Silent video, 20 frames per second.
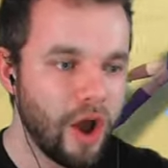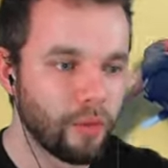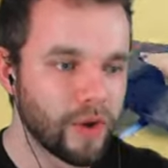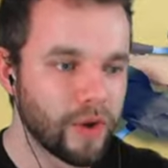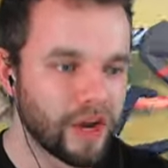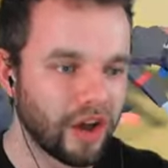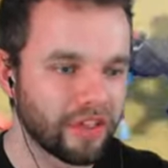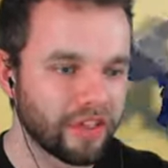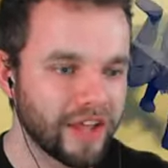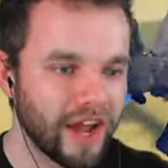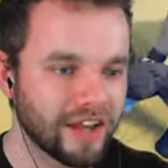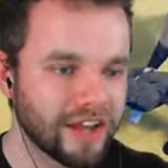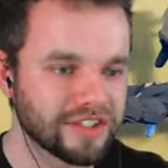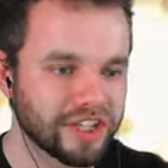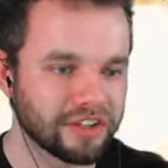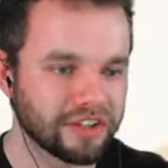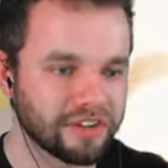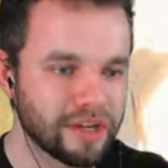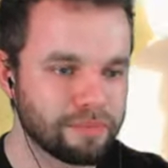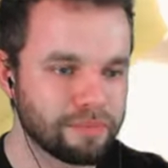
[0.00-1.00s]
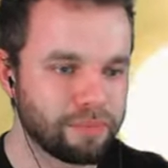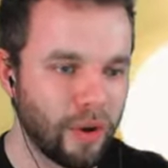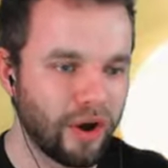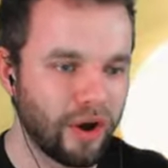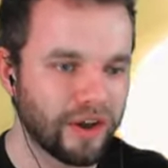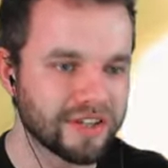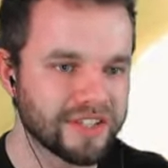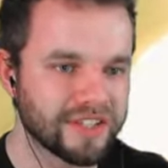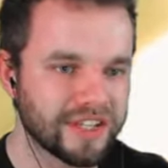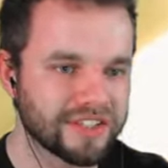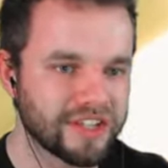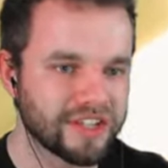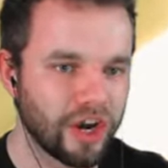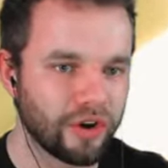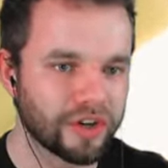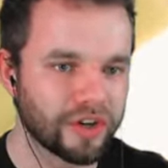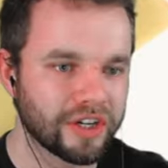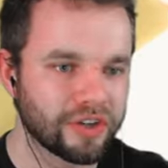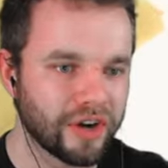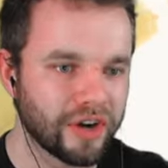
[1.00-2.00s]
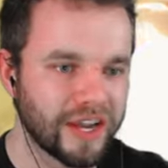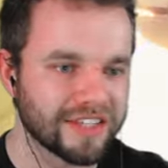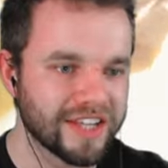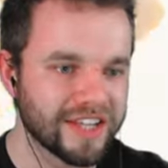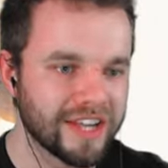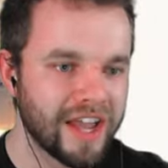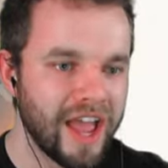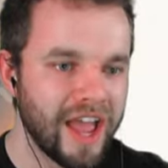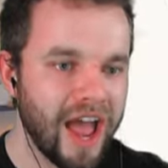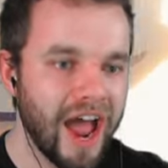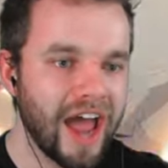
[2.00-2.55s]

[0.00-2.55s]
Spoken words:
We got the artillery. Boys, it's going crazy.